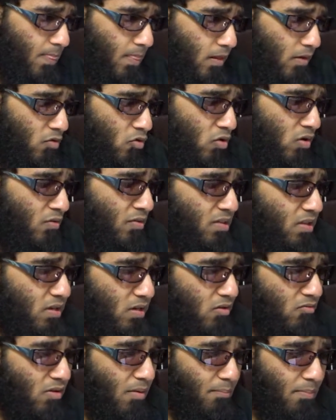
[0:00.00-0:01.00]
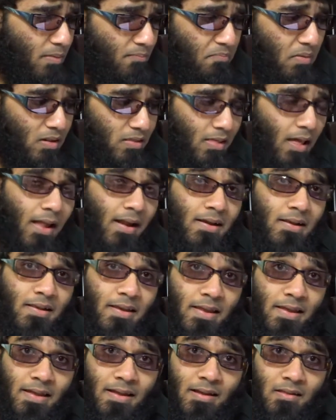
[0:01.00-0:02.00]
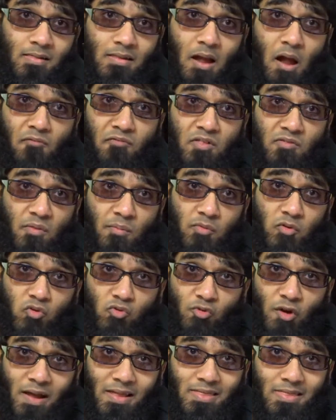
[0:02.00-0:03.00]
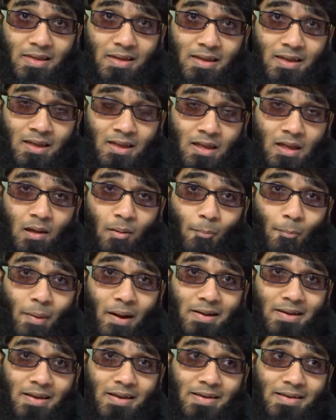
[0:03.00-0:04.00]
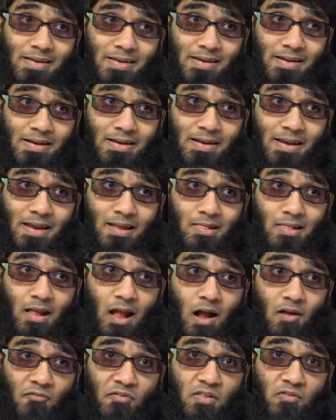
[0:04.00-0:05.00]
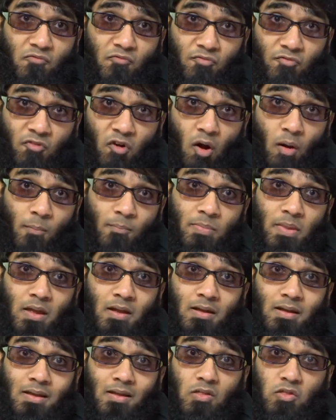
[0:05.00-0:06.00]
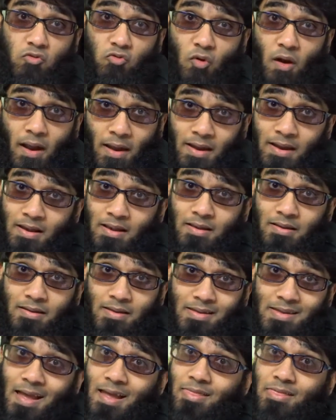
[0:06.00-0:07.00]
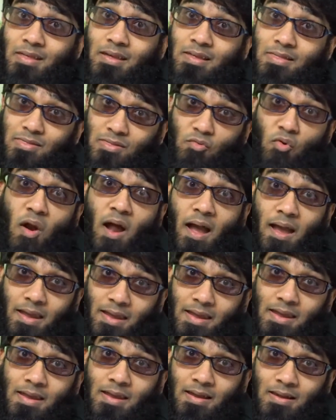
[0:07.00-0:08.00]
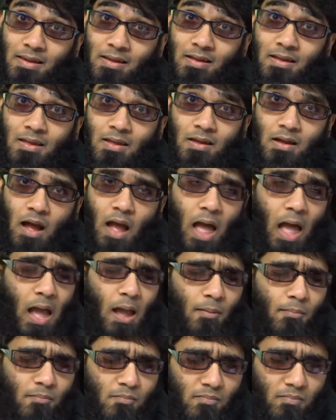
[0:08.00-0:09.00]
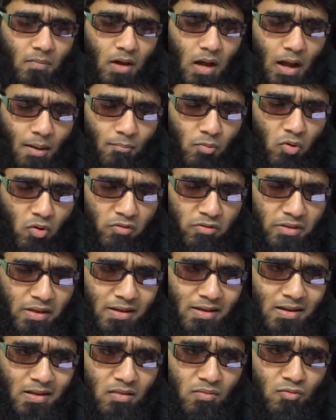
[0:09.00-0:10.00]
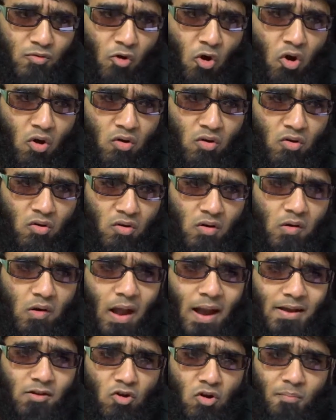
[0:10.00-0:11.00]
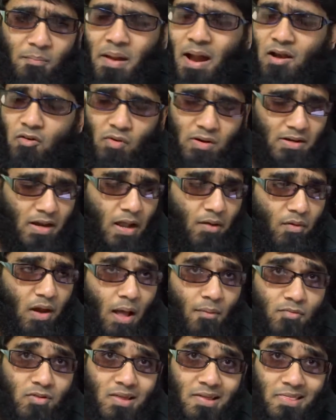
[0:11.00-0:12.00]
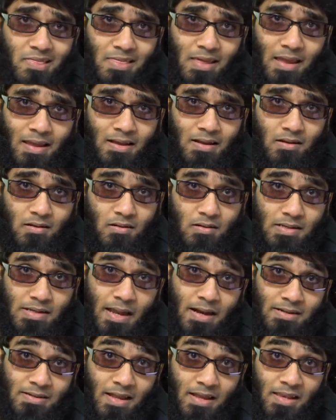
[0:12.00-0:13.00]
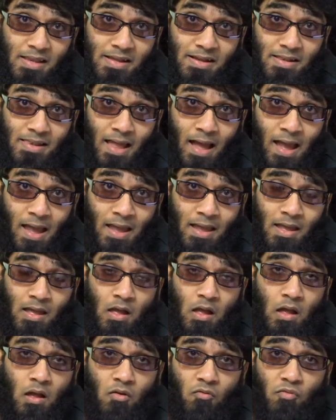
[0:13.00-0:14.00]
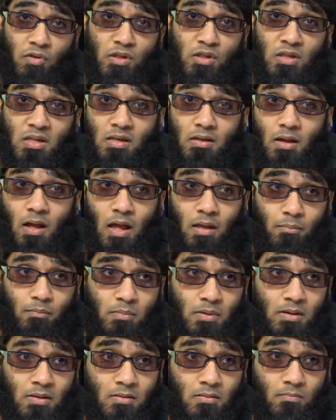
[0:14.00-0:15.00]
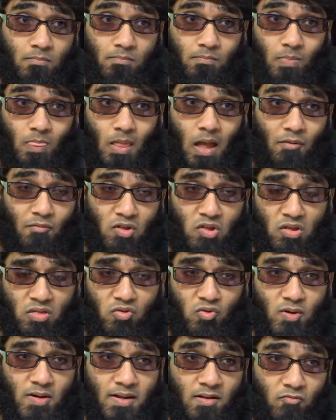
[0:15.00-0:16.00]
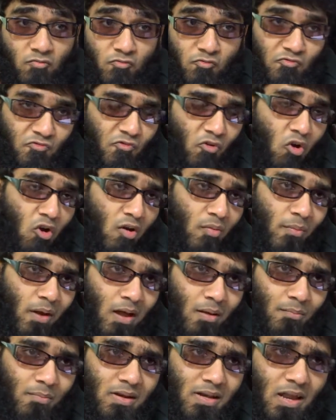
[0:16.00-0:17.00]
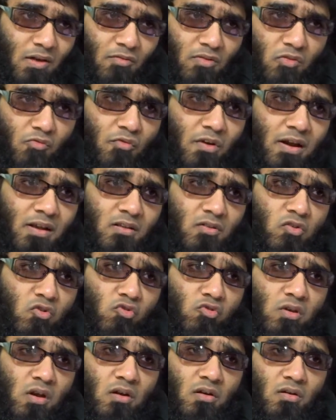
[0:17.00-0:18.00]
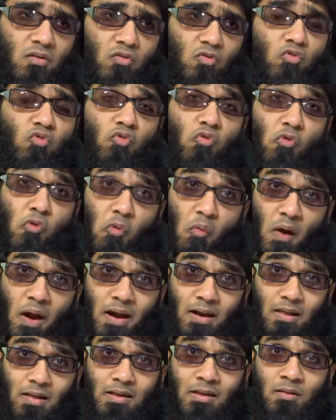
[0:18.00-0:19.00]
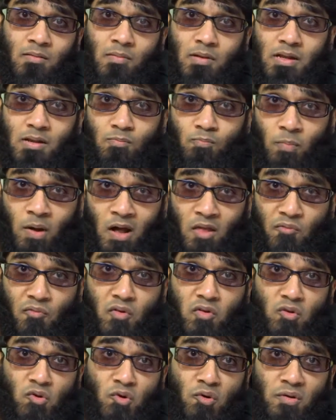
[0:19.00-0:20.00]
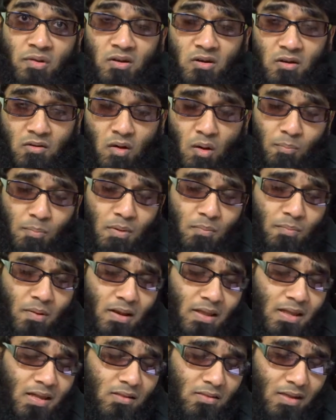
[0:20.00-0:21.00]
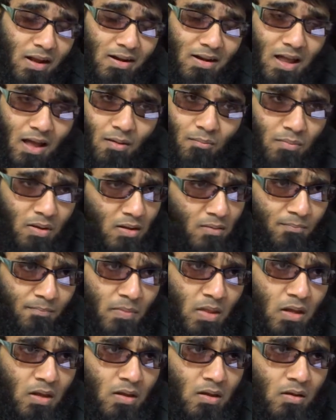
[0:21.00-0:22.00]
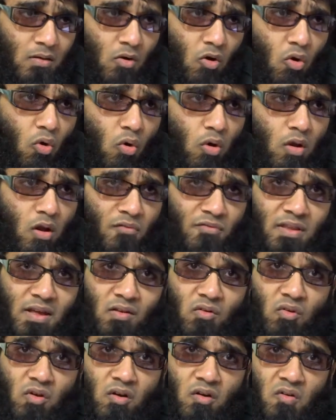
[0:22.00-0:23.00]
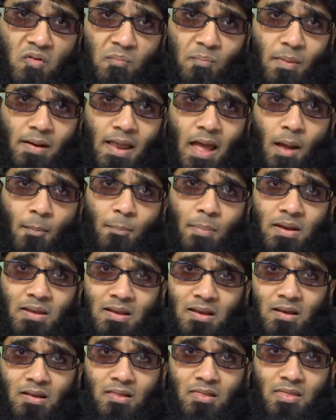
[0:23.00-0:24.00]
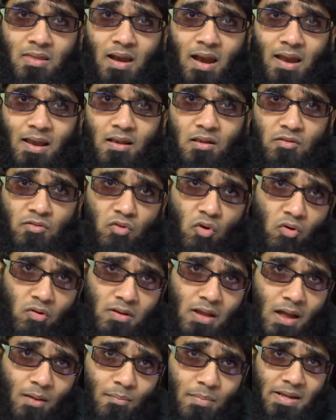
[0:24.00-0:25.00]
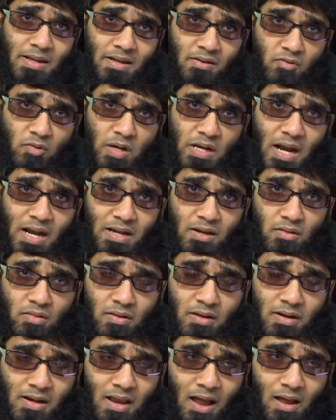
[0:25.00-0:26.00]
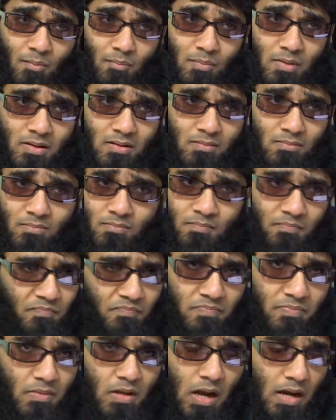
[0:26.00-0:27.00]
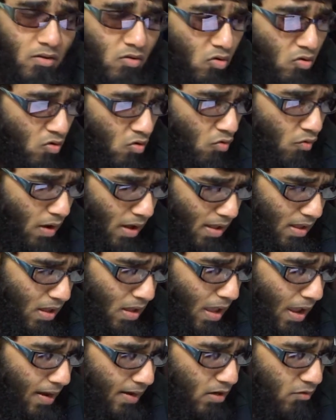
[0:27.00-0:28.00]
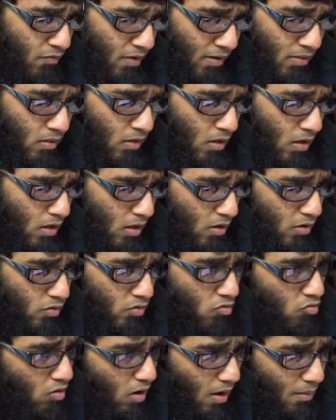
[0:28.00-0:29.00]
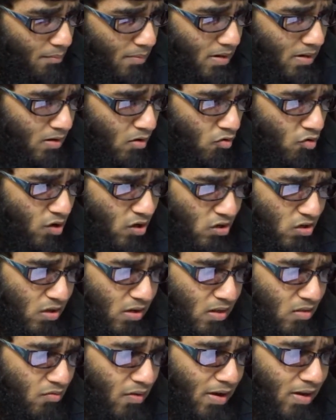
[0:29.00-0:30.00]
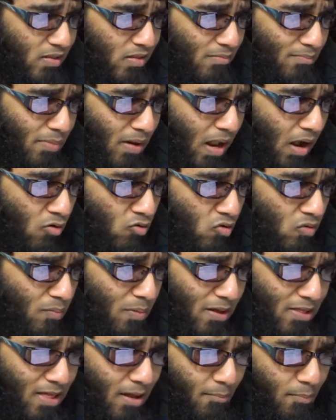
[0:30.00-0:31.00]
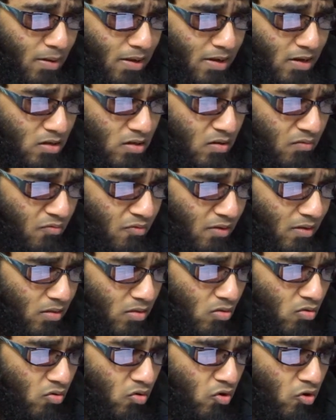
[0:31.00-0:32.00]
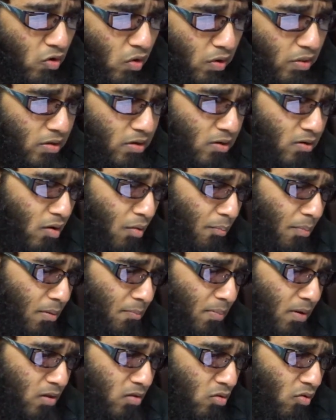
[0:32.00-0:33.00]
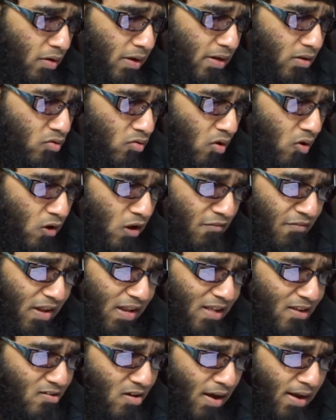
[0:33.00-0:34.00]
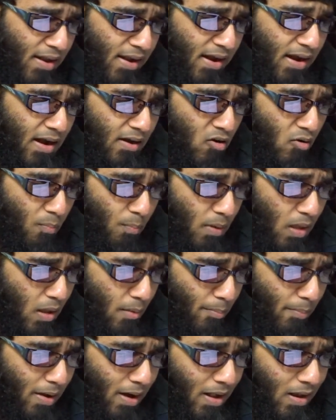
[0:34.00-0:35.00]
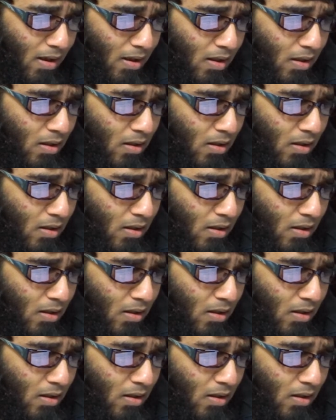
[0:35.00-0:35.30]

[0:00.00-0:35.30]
University of the People said their staff is from U S A, but indeed their staff is from Israel. Yes, Israel. I'm I'm not saying it's wrong or right or bad, whatever. I'm just saying they are telling lie, which I mean. I was just reading forum. I mean, there was one tutor who worked in past for University of People. He said, I mean, all of their recruitment happened in Israel, not I in United States. I mean, I don't know why. Anyways, so I mean the question is very simple: how to pay the application fees to University of People? So he do not have any credit card or PayPal.